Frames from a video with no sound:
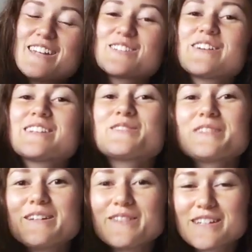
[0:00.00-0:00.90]
shredded
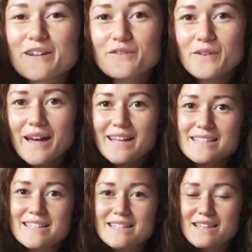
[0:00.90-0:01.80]
wheat, which I've not
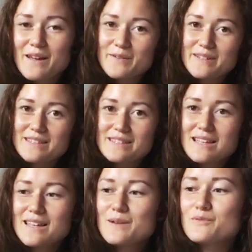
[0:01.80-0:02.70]
had since I was
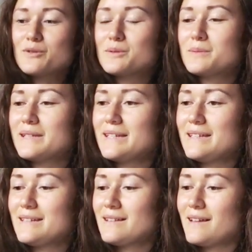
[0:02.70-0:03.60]

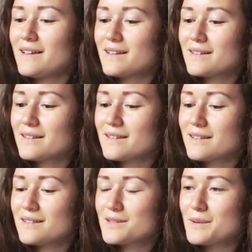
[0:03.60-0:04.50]
probably like
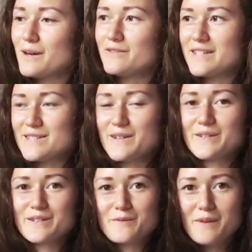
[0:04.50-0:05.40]
12 years
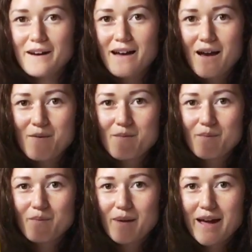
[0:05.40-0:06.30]
old, but
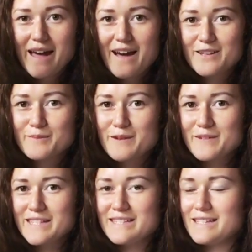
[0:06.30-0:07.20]
my housemate
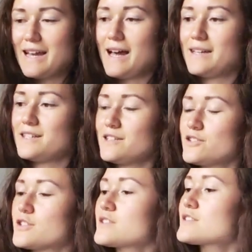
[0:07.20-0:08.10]
was eating it, and
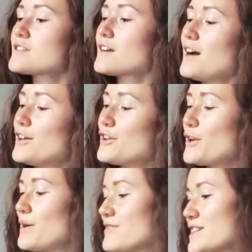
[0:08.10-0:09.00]
it just, I don't
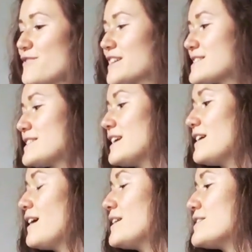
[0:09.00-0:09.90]
know, I really fancied
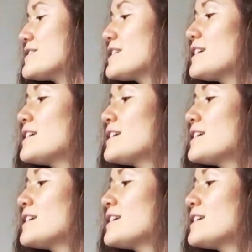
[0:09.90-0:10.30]
it, and